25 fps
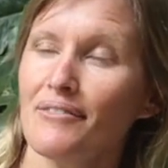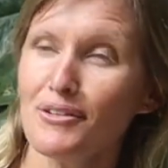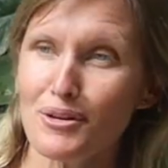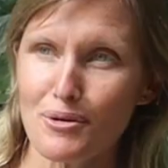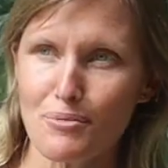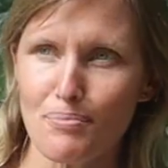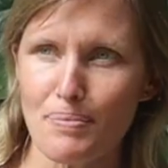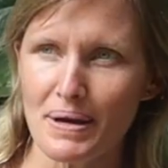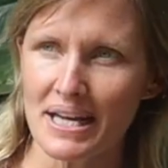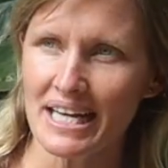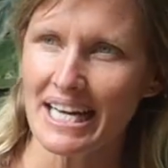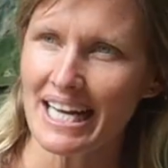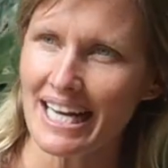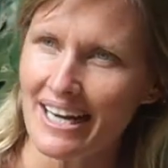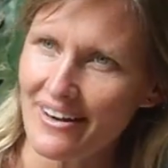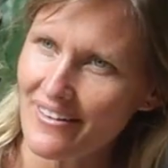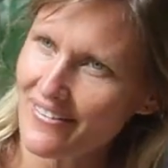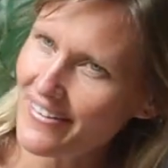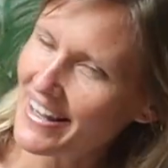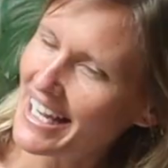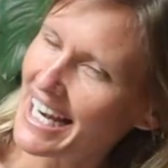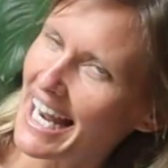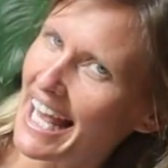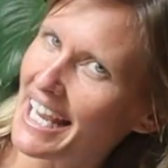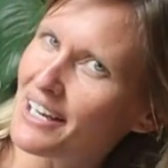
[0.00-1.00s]
have you been here?
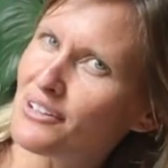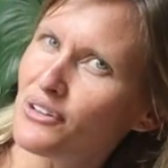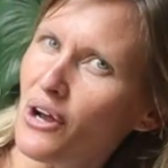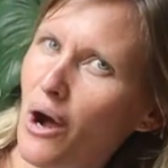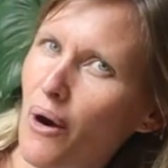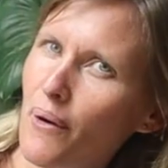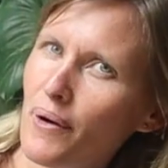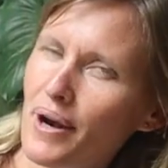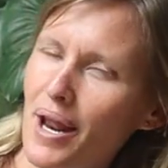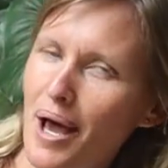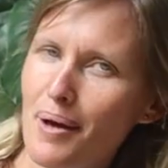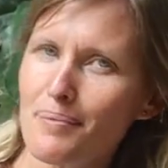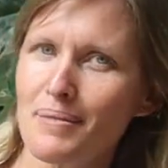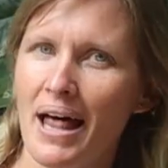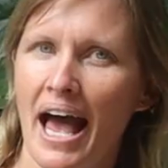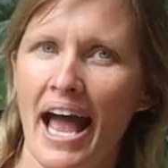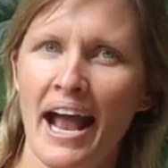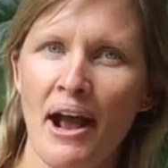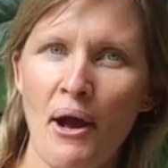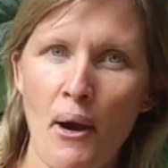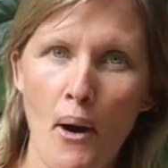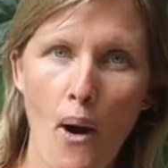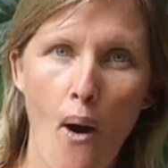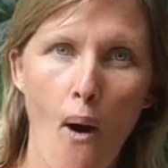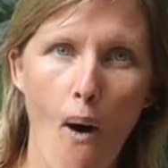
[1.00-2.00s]
And they're like, no. And I'm
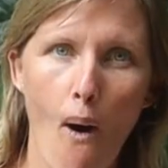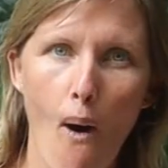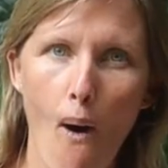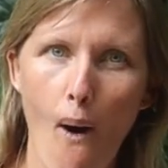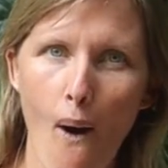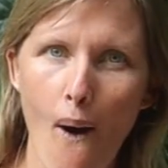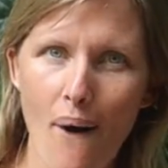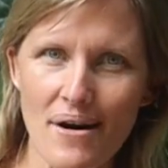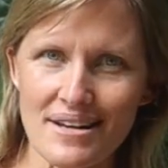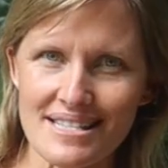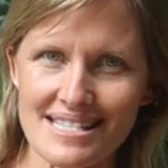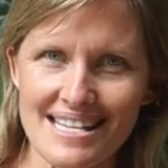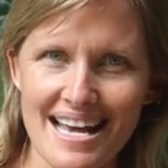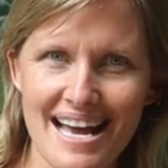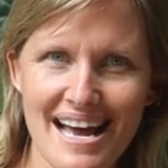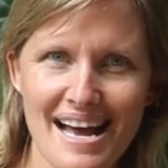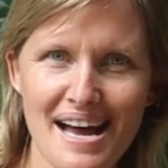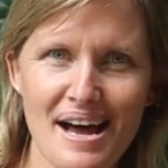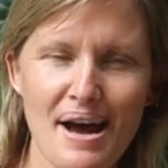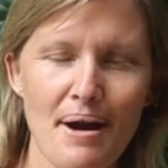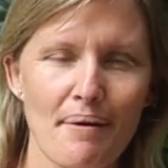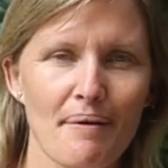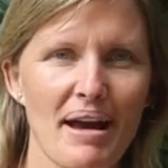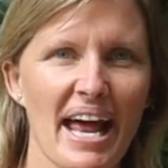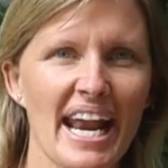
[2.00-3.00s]
like,
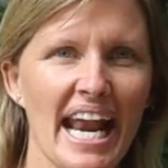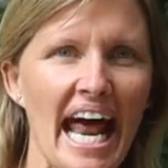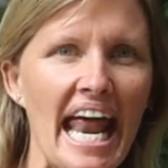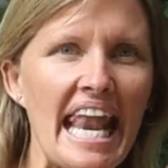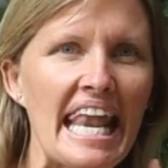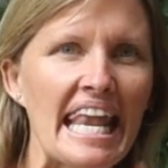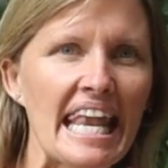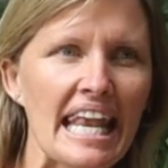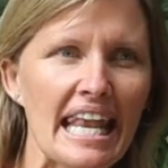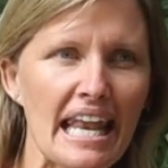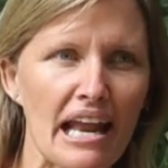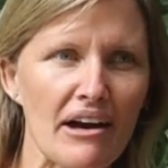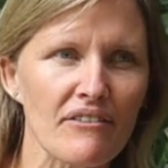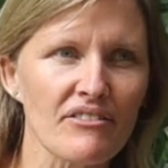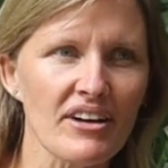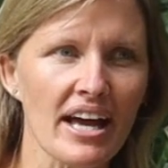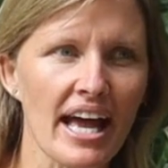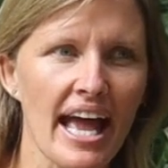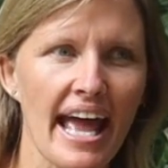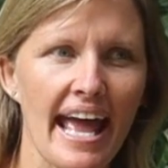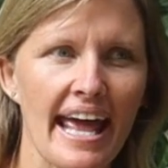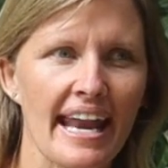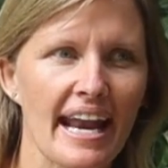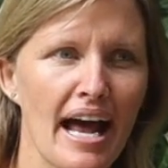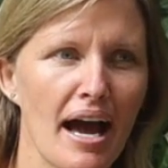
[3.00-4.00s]
awesome. And I love
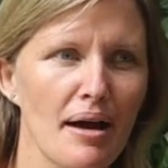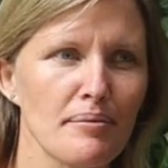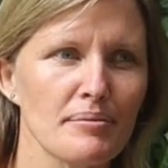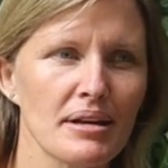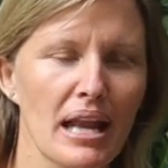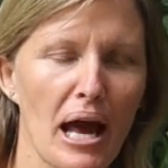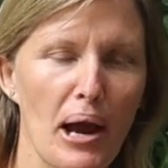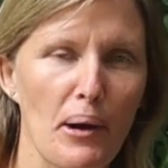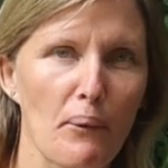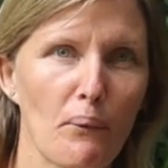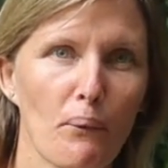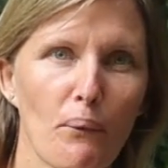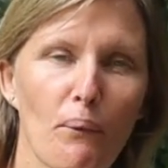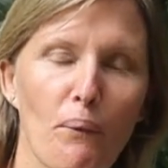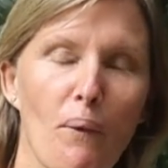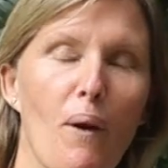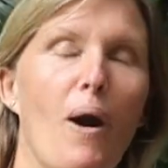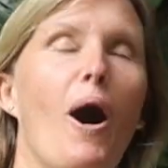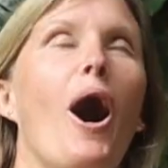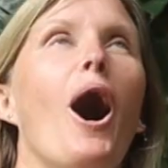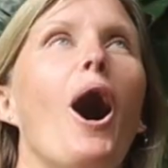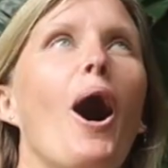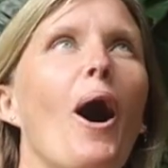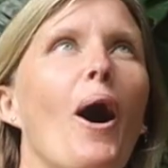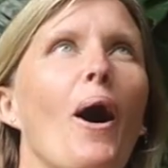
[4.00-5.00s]
it. And I'm like,
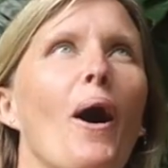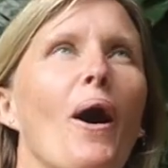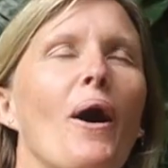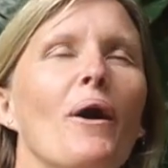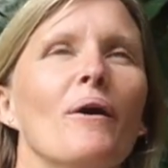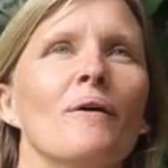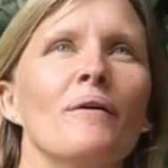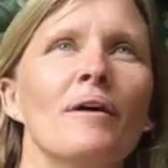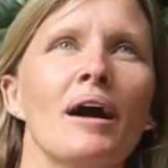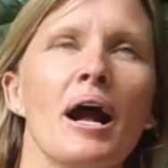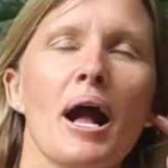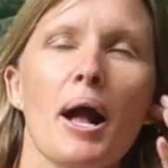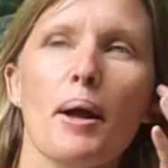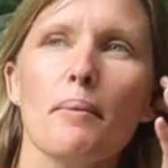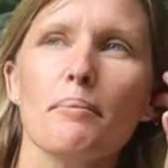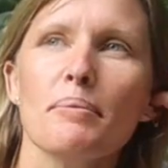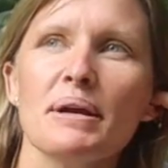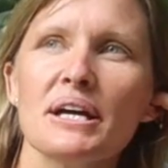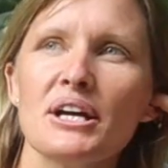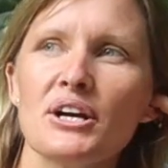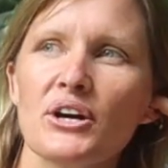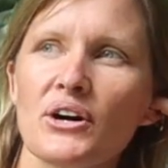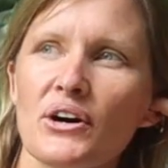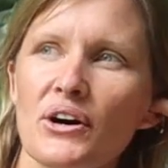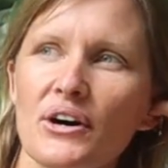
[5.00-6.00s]
whoa,
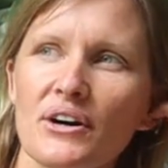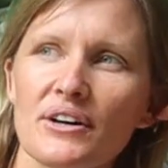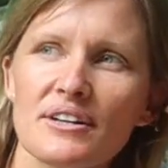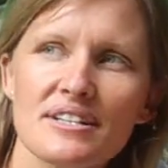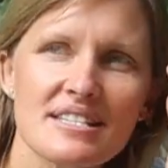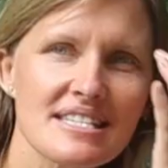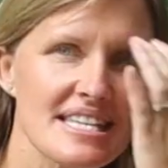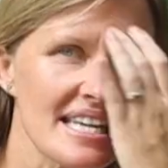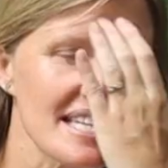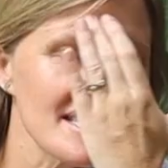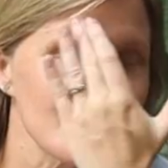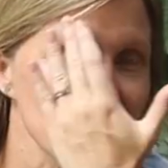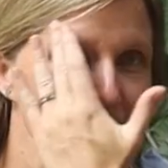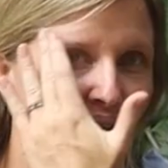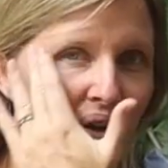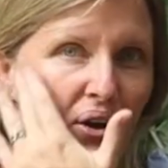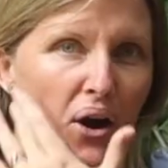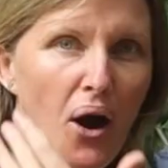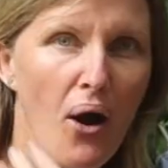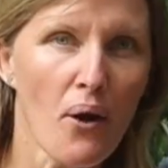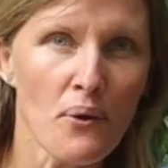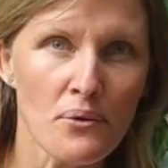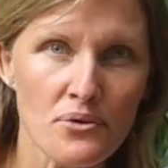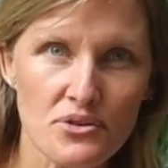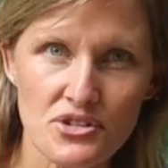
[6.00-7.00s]
because it's a
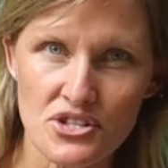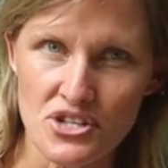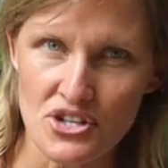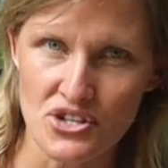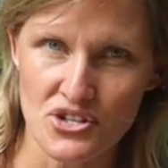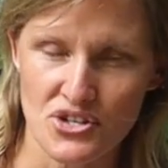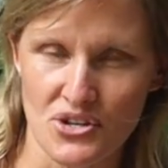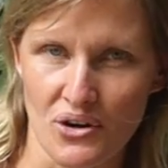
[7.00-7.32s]
culture